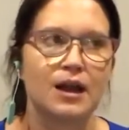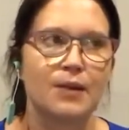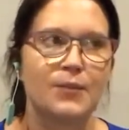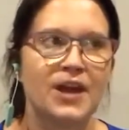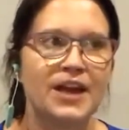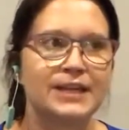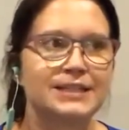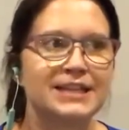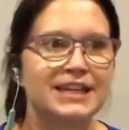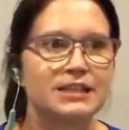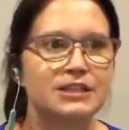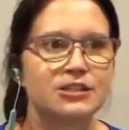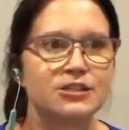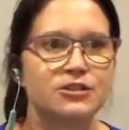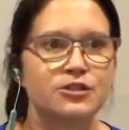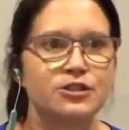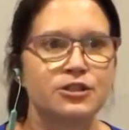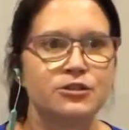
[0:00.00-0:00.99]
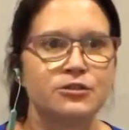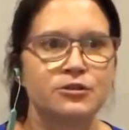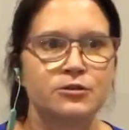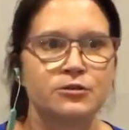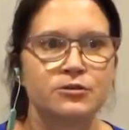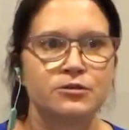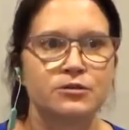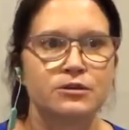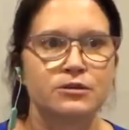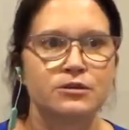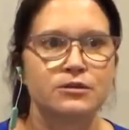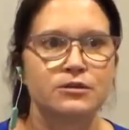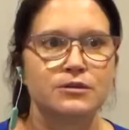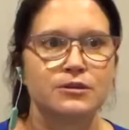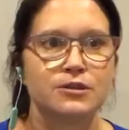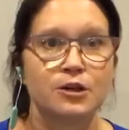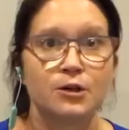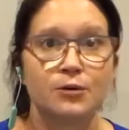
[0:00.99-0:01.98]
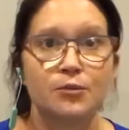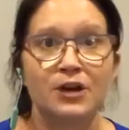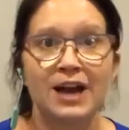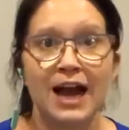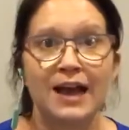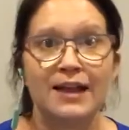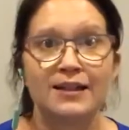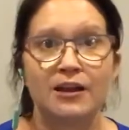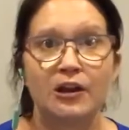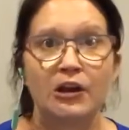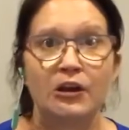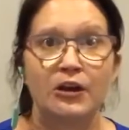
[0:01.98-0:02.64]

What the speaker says: Pay attention to your breath.